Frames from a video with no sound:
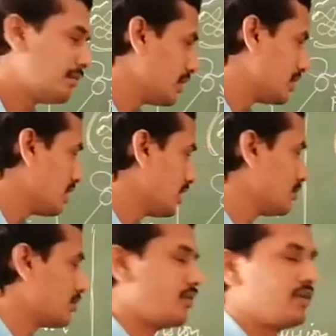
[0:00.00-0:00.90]
particular
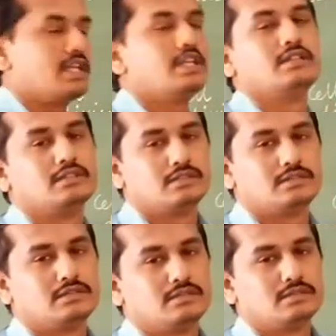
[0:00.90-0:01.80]
protein,
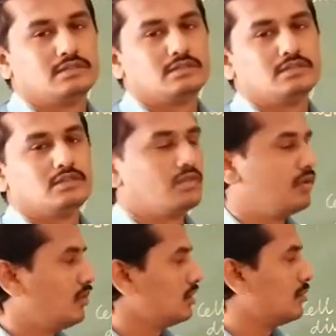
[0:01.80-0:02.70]

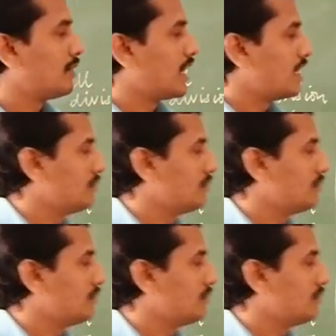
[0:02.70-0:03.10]
so the plant